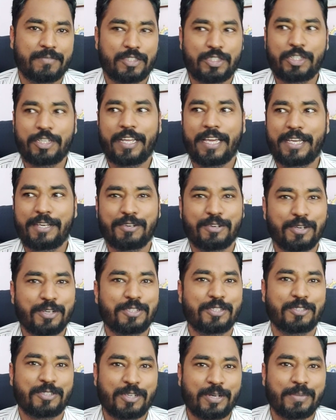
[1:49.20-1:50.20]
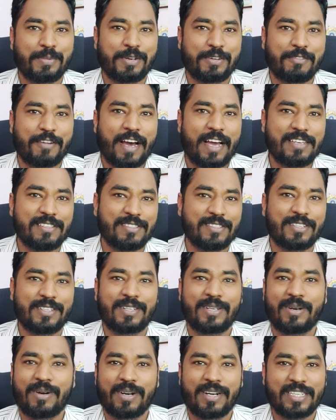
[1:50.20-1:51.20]
today you go to
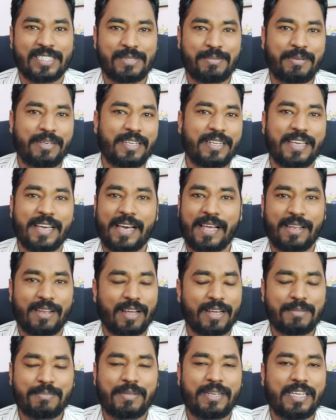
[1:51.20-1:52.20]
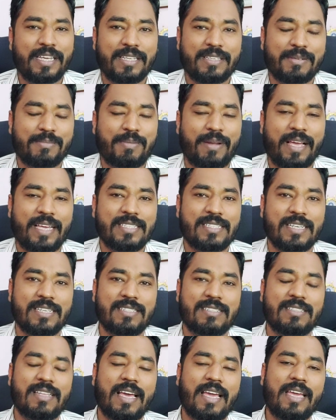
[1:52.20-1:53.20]
TripAdvisor or Expedia and a lot many other
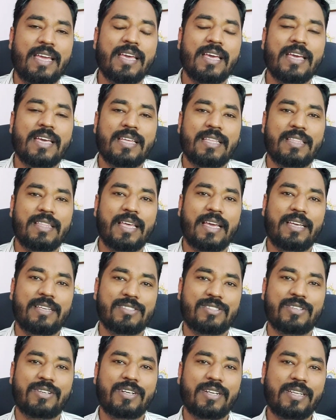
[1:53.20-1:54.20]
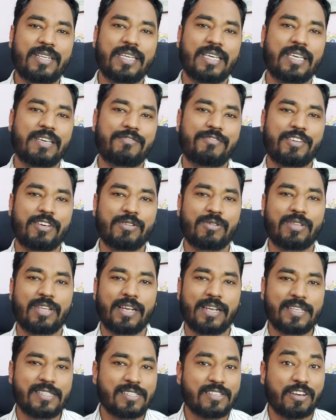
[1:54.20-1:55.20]
places, they certainly give you the
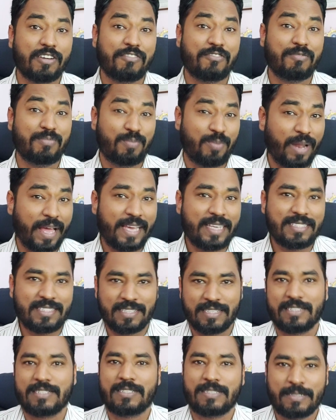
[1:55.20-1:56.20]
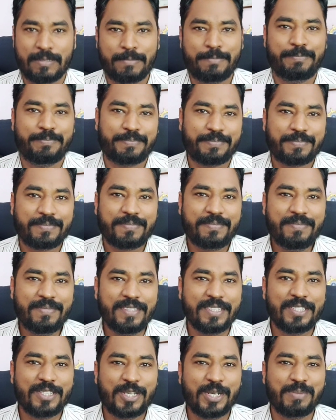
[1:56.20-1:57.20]
list of places
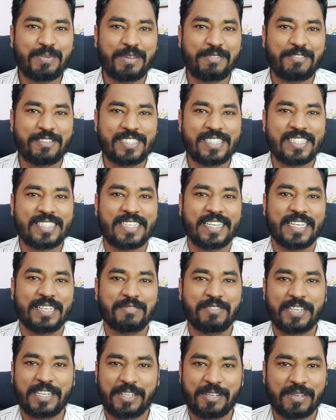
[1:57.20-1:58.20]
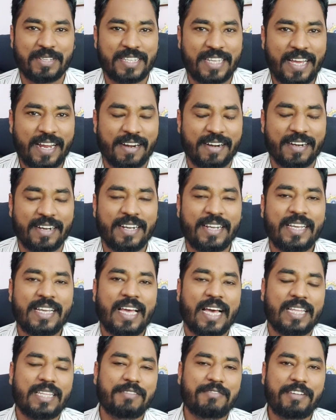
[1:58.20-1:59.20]
to be visited when you're there.
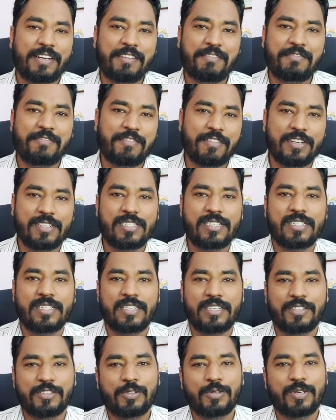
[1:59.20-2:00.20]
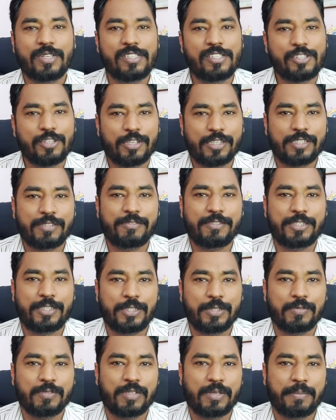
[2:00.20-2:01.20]
And the very first Google search which
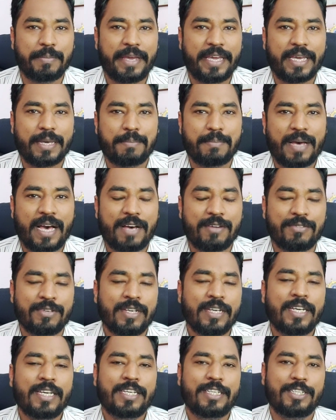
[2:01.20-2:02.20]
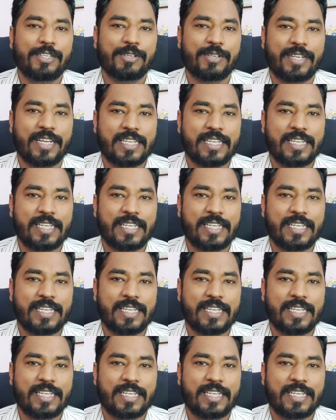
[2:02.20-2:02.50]
you will make about your